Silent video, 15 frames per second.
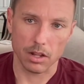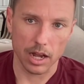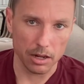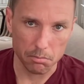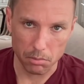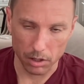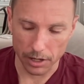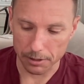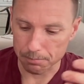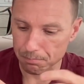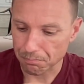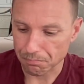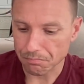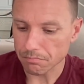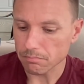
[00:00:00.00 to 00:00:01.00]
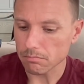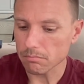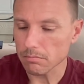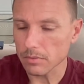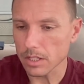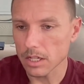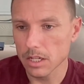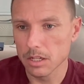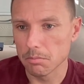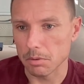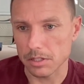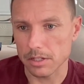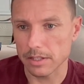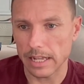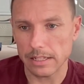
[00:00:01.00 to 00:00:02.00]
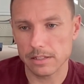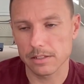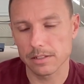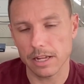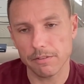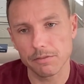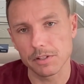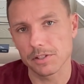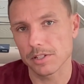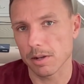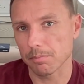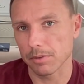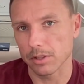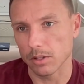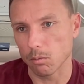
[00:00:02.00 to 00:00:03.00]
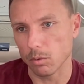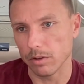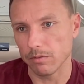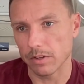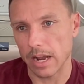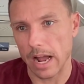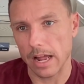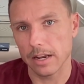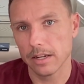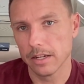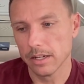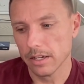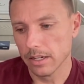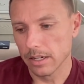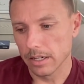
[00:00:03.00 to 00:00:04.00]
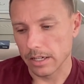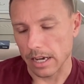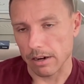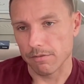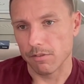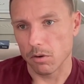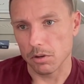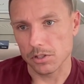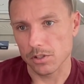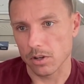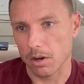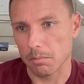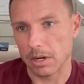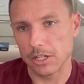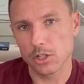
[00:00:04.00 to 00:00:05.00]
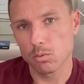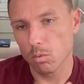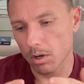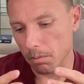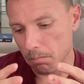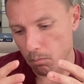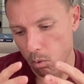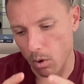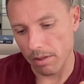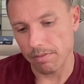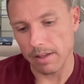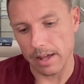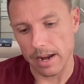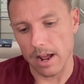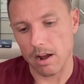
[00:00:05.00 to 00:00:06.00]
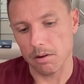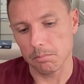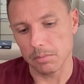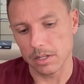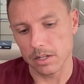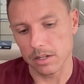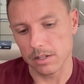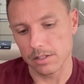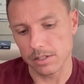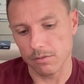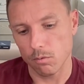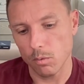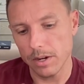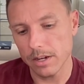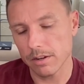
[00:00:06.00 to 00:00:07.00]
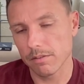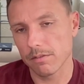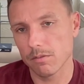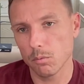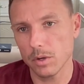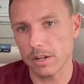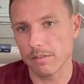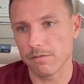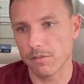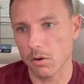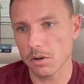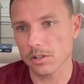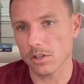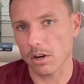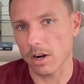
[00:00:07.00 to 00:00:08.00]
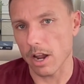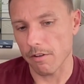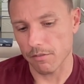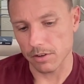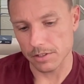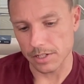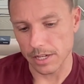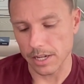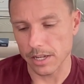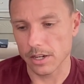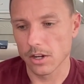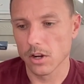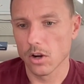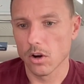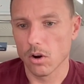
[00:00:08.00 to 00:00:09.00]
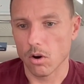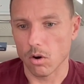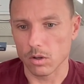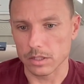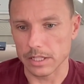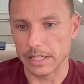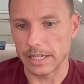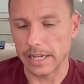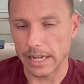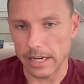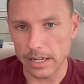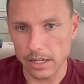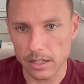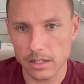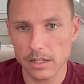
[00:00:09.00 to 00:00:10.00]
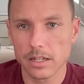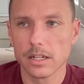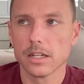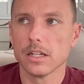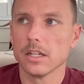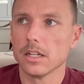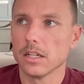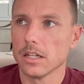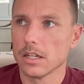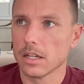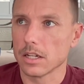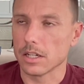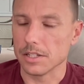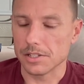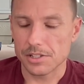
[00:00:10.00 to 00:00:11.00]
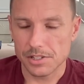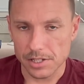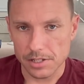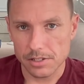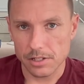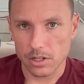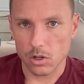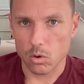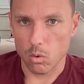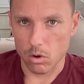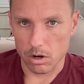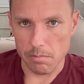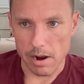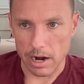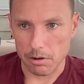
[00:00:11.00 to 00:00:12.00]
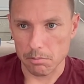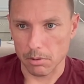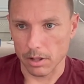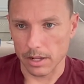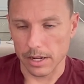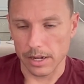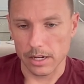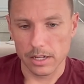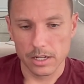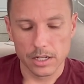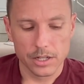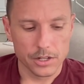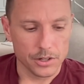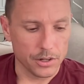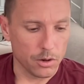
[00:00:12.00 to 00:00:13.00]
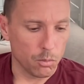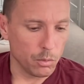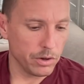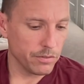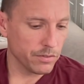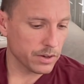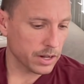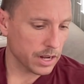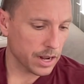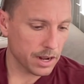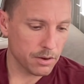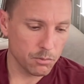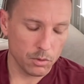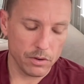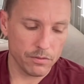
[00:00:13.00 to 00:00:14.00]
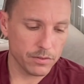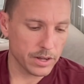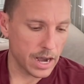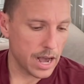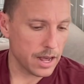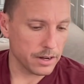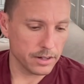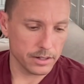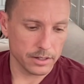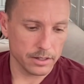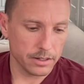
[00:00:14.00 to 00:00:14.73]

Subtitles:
line play. But that's definitely something that we've got to focus on. But I just want to point that out, because if we can focus our efforts in on getting consistent quarterback play, you know, we've got